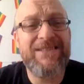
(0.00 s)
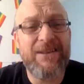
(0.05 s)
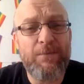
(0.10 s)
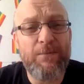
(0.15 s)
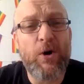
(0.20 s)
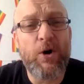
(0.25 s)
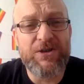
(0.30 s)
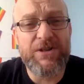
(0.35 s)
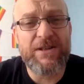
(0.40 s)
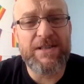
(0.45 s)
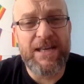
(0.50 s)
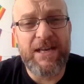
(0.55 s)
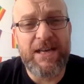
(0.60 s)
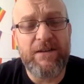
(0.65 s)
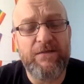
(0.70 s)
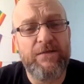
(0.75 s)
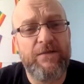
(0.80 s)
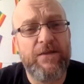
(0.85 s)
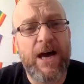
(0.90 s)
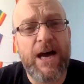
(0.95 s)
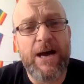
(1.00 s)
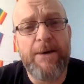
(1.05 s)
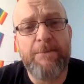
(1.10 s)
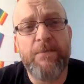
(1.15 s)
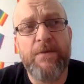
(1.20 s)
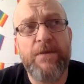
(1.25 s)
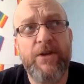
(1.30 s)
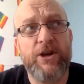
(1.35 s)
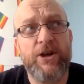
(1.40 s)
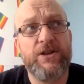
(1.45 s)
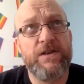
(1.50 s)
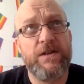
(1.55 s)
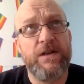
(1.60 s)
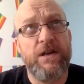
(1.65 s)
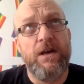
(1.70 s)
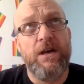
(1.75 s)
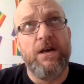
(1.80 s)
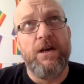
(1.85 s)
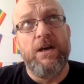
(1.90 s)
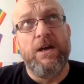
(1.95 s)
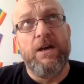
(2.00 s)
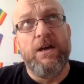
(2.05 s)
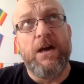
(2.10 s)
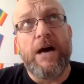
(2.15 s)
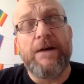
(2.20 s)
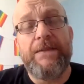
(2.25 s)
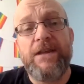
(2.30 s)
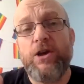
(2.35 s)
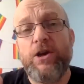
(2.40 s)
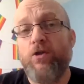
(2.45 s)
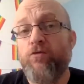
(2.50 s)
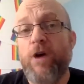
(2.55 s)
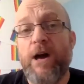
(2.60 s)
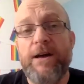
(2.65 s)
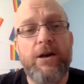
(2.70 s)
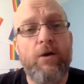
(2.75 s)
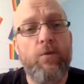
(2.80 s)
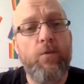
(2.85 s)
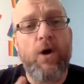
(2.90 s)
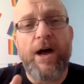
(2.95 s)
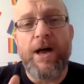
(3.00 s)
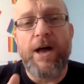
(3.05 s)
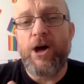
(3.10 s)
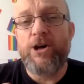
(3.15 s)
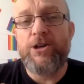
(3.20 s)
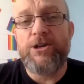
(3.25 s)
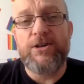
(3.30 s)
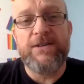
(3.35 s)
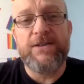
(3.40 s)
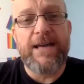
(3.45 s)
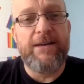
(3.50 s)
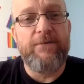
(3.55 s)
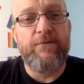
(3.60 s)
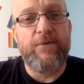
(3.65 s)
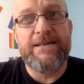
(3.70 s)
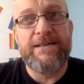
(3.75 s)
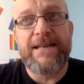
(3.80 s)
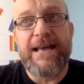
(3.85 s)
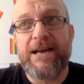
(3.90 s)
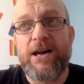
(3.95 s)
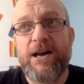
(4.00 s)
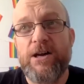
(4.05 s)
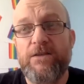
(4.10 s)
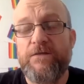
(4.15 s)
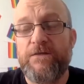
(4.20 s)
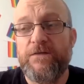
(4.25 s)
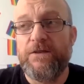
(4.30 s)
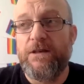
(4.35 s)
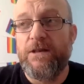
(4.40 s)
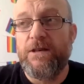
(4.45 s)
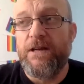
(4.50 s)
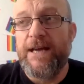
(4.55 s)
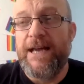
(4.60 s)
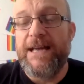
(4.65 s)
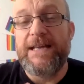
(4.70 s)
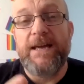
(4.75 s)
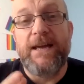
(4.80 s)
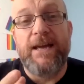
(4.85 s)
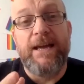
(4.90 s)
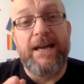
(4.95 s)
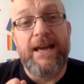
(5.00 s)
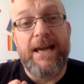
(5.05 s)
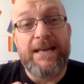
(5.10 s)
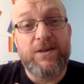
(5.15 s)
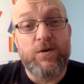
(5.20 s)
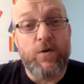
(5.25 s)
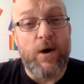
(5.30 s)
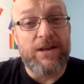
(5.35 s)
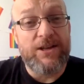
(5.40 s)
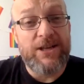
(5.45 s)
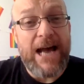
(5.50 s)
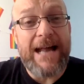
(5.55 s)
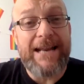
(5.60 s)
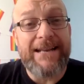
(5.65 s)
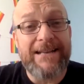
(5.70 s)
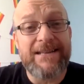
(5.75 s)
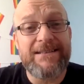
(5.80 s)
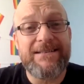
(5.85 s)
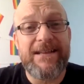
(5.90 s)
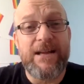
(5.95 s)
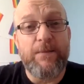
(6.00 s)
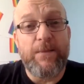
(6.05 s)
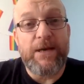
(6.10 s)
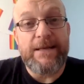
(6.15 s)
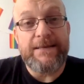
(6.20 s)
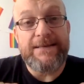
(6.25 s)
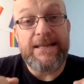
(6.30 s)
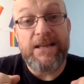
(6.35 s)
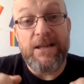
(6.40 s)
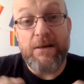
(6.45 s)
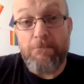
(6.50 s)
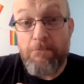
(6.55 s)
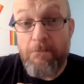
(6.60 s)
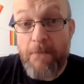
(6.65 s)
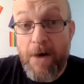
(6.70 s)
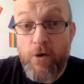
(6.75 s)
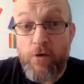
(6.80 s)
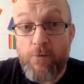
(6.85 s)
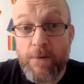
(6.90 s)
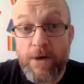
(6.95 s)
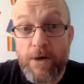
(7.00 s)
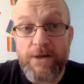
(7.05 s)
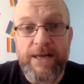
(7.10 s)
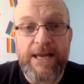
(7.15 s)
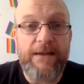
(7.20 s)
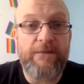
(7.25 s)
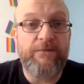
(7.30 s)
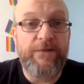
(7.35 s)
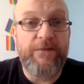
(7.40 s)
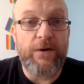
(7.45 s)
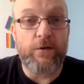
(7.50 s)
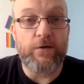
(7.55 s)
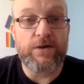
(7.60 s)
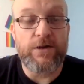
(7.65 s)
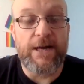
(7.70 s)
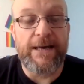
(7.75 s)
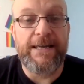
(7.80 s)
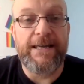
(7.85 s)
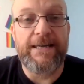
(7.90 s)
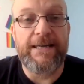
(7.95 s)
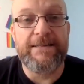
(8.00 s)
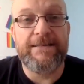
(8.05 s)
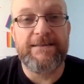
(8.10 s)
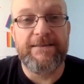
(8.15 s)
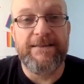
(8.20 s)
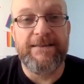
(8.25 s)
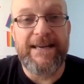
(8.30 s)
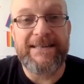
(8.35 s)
than positive. That I think you're right. What I heard you say is that kind of it's quite a challenge, isn't it? Because in the moment it feels like it's